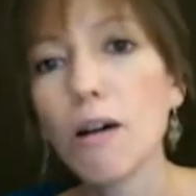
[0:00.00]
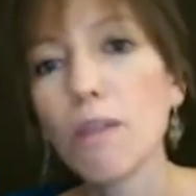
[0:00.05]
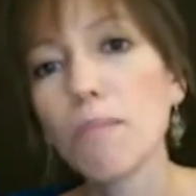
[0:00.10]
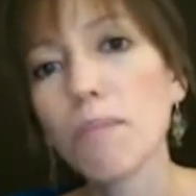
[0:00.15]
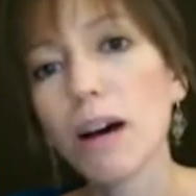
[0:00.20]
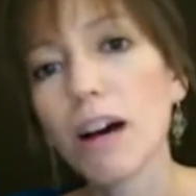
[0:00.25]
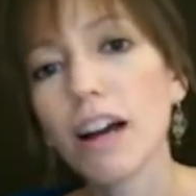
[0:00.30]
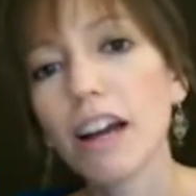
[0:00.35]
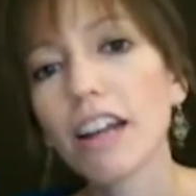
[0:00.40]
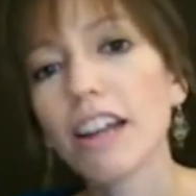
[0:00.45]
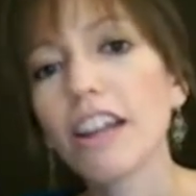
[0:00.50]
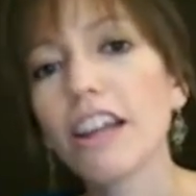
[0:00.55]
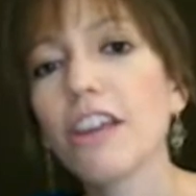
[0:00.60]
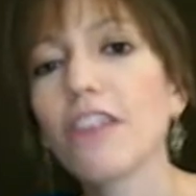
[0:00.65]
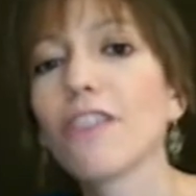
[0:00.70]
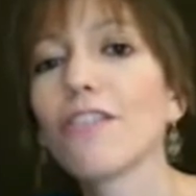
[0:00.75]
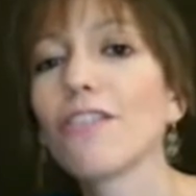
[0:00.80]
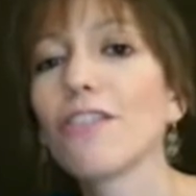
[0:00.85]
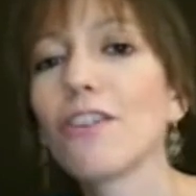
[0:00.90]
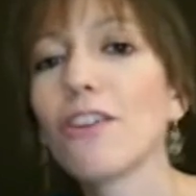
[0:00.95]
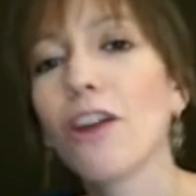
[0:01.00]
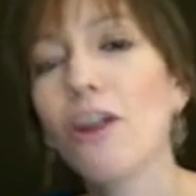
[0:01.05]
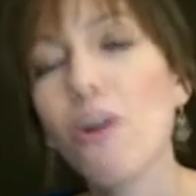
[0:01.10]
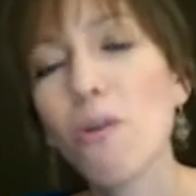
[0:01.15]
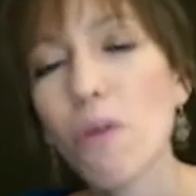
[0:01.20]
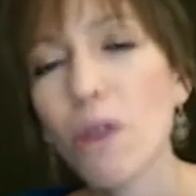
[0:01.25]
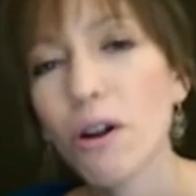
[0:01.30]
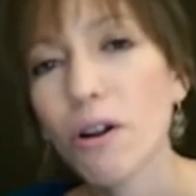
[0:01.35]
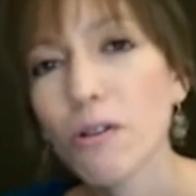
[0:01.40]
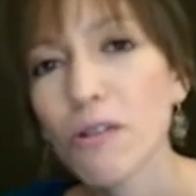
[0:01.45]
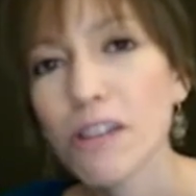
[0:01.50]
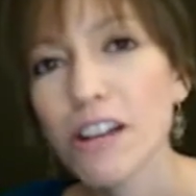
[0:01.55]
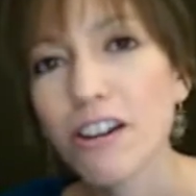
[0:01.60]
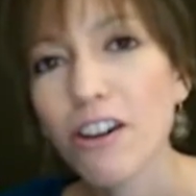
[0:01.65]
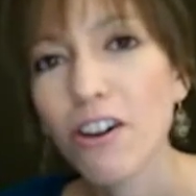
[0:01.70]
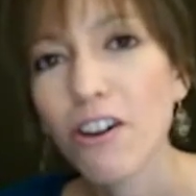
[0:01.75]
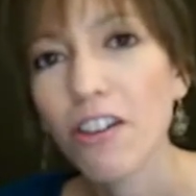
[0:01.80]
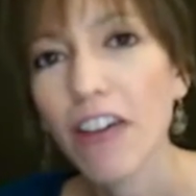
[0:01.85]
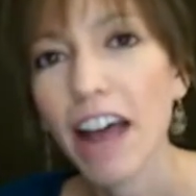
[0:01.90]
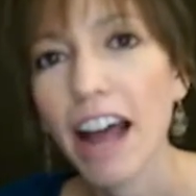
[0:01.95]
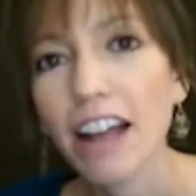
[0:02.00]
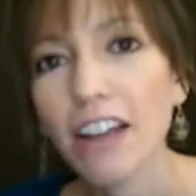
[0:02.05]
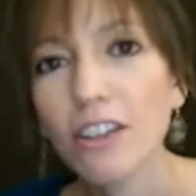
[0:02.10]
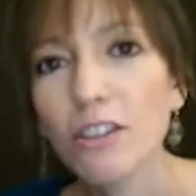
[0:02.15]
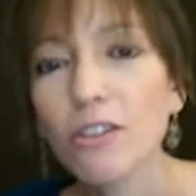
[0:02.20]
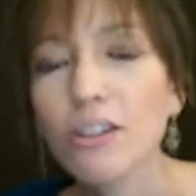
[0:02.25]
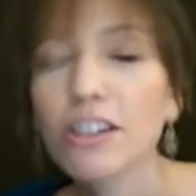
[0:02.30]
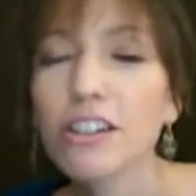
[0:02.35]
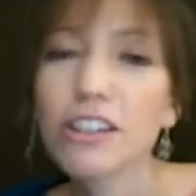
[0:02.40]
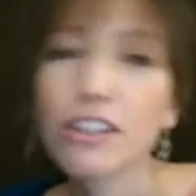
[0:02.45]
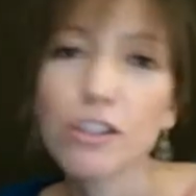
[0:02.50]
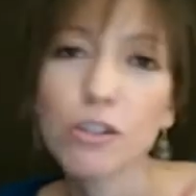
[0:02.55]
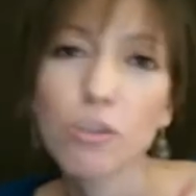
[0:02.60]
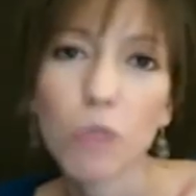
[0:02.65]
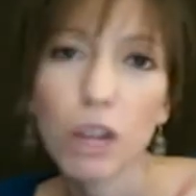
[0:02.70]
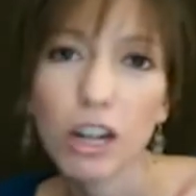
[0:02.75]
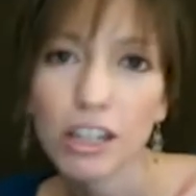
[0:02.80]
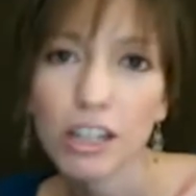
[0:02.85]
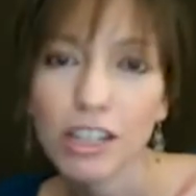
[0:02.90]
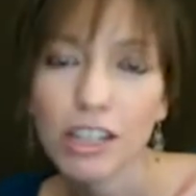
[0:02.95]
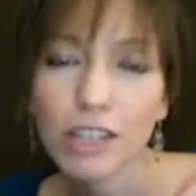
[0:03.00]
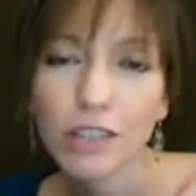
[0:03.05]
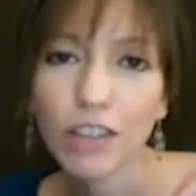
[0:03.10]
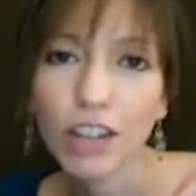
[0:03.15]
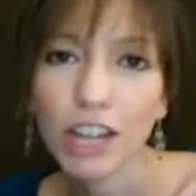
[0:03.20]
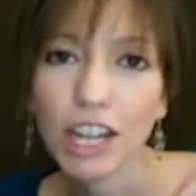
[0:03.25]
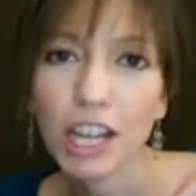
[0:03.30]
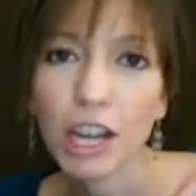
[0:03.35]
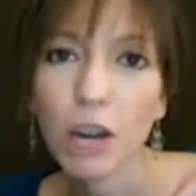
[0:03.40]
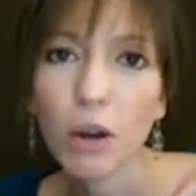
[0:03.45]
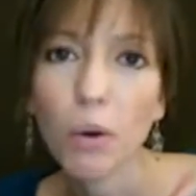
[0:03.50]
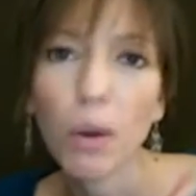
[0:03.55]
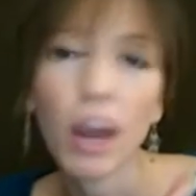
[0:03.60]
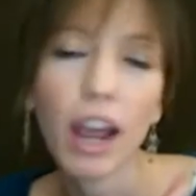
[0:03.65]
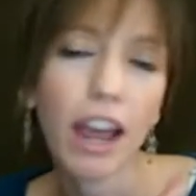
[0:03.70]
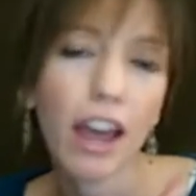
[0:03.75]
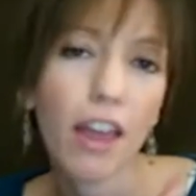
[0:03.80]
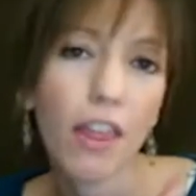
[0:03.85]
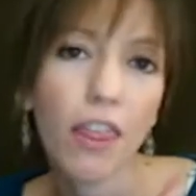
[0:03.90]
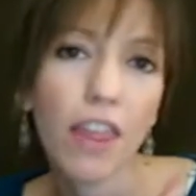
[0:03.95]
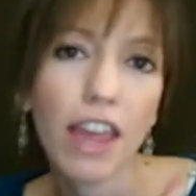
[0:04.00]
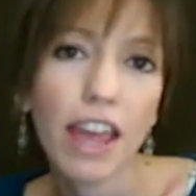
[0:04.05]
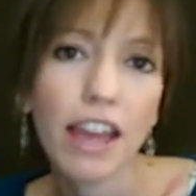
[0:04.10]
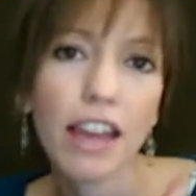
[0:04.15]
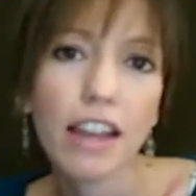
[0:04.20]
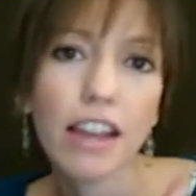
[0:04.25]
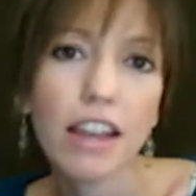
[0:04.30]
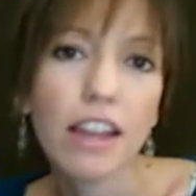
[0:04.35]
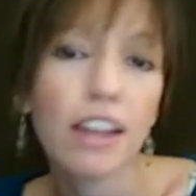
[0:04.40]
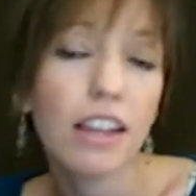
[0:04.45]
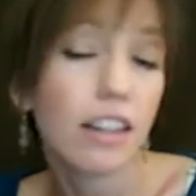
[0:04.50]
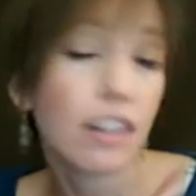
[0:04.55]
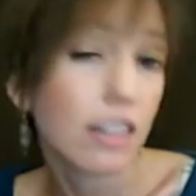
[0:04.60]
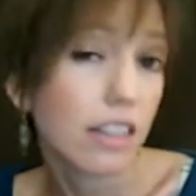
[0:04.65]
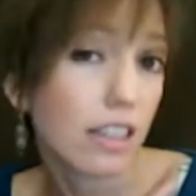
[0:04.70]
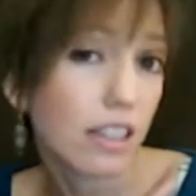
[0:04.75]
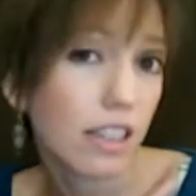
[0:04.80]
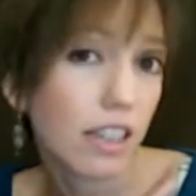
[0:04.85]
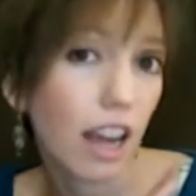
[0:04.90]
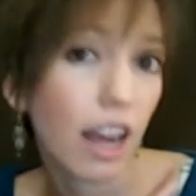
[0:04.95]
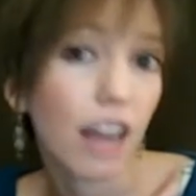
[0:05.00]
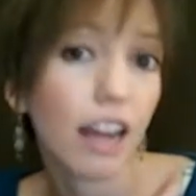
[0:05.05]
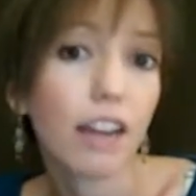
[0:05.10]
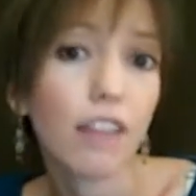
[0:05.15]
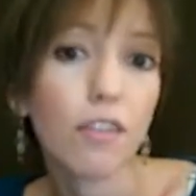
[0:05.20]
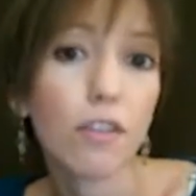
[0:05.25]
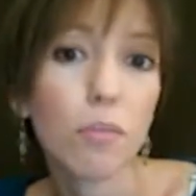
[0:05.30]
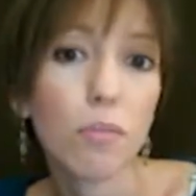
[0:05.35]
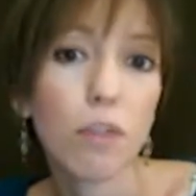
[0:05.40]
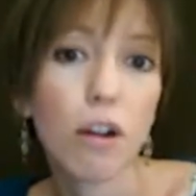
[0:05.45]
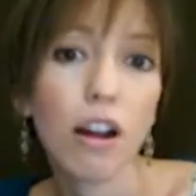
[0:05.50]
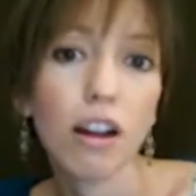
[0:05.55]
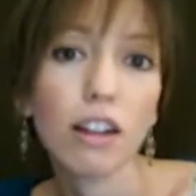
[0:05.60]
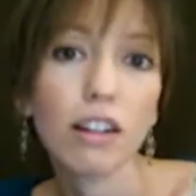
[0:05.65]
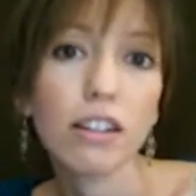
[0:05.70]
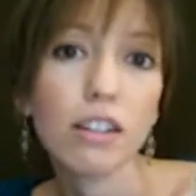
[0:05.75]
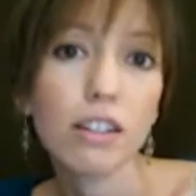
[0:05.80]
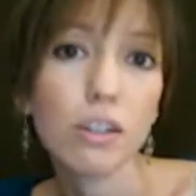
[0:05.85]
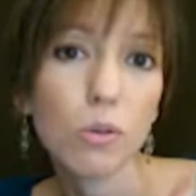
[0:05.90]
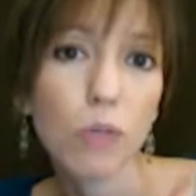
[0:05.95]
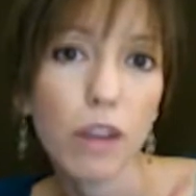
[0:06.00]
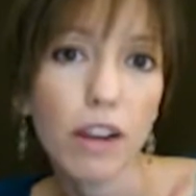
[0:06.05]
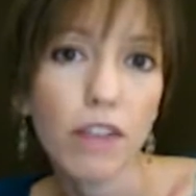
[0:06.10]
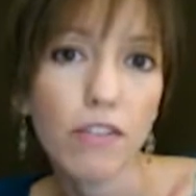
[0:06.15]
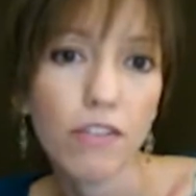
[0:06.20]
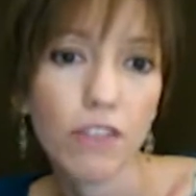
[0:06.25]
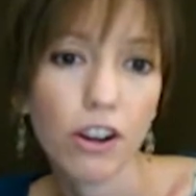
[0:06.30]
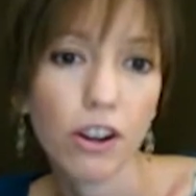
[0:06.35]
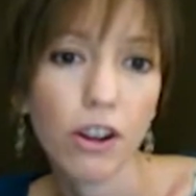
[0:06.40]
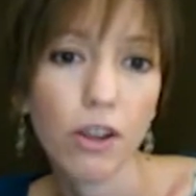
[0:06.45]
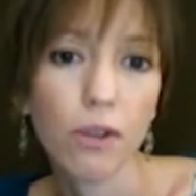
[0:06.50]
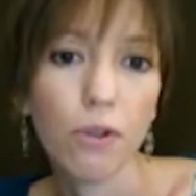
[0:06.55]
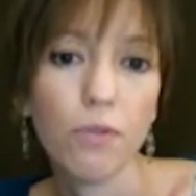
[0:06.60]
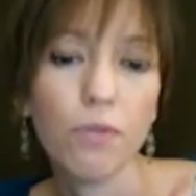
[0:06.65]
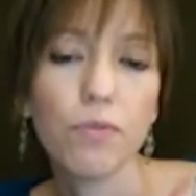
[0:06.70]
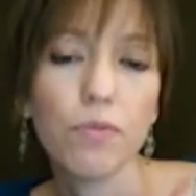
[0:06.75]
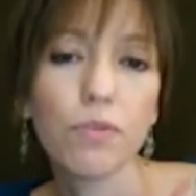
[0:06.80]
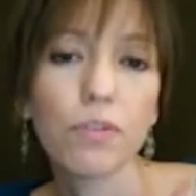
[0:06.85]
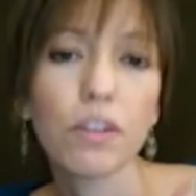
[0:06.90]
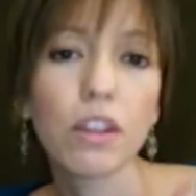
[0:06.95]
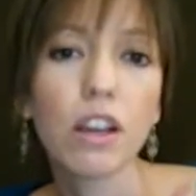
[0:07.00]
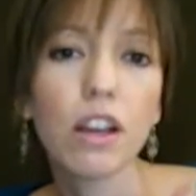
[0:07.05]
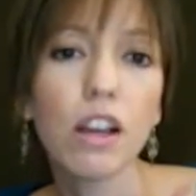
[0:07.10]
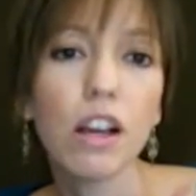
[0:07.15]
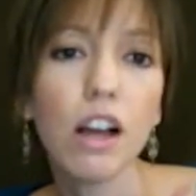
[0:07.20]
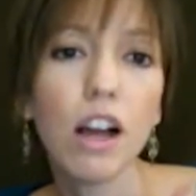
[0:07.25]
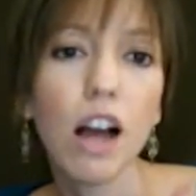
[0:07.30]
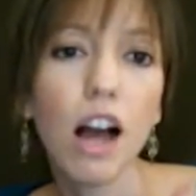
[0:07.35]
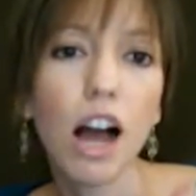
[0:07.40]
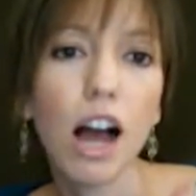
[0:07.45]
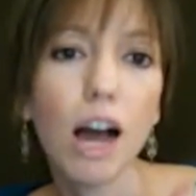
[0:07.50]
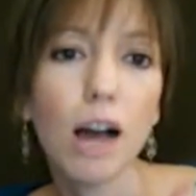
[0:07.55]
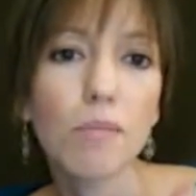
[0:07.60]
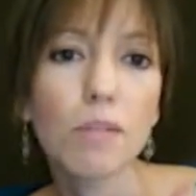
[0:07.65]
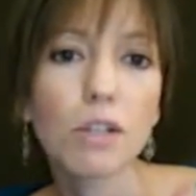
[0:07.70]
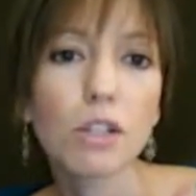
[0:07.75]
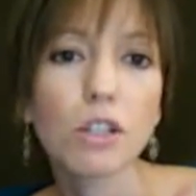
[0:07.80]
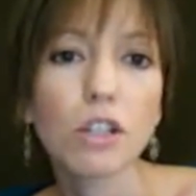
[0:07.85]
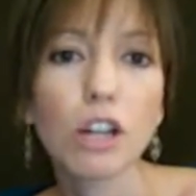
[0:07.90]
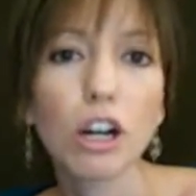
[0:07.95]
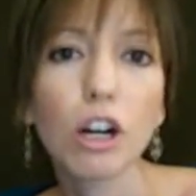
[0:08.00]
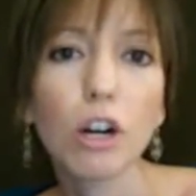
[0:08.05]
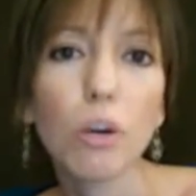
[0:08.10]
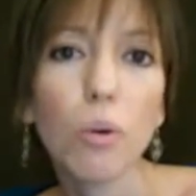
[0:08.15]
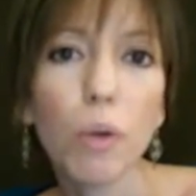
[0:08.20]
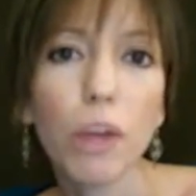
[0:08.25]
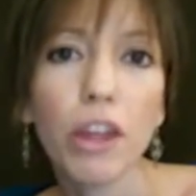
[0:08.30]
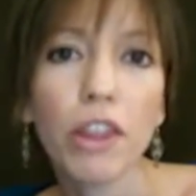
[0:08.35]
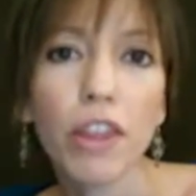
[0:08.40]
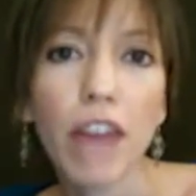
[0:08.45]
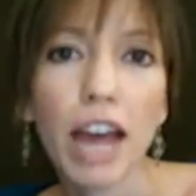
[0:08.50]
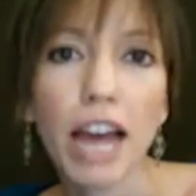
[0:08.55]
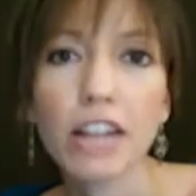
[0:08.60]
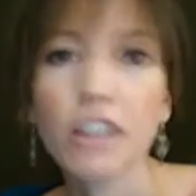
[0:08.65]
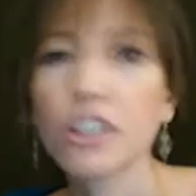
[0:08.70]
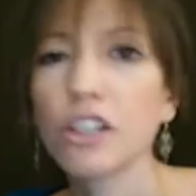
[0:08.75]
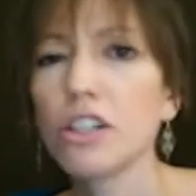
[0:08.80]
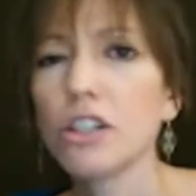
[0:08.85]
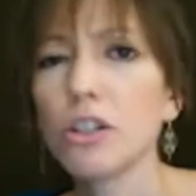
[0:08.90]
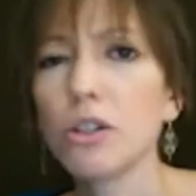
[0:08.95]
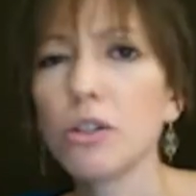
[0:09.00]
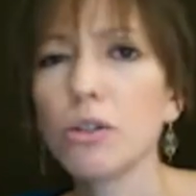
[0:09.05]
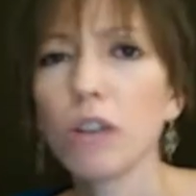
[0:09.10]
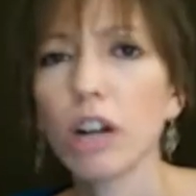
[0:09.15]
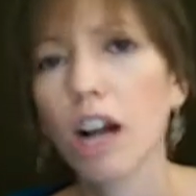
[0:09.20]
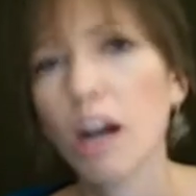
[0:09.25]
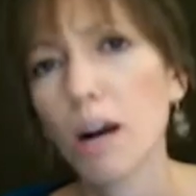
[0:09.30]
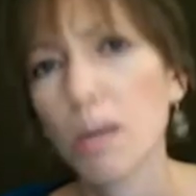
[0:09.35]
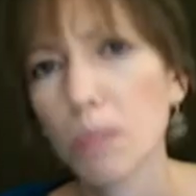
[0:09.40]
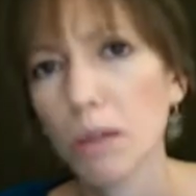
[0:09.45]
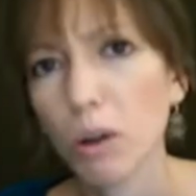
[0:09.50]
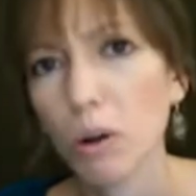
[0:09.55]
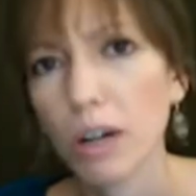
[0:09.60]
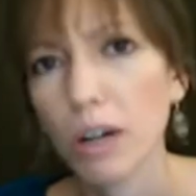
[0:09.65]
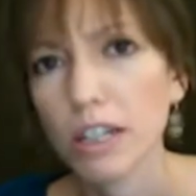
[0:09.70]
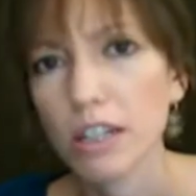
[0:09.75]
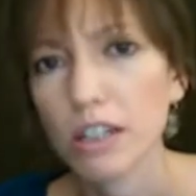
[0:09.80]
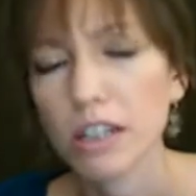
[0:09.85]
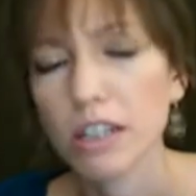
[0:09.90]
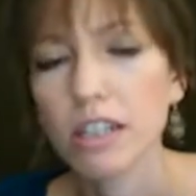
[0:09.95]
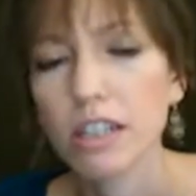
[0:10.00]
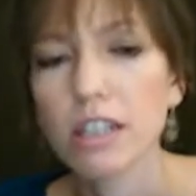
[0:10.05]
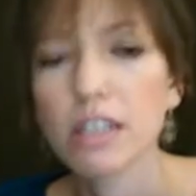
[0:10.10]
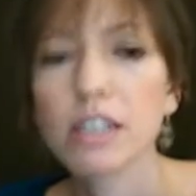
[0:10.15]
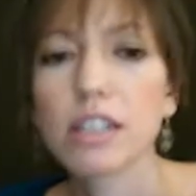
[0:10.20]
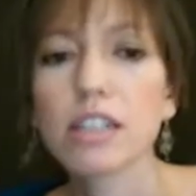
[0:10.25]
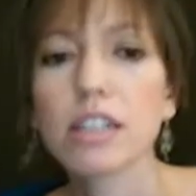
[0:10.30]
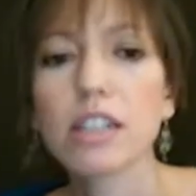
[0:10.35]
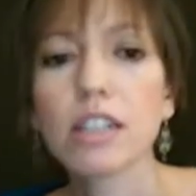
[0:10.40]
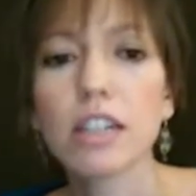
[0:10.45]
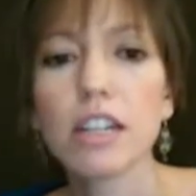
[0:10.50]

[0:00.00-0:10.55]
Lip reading: but if you don't want to read all that, you can just watch this video and then decide if the product is right for you. I'm going to start with asking you a couple of questions.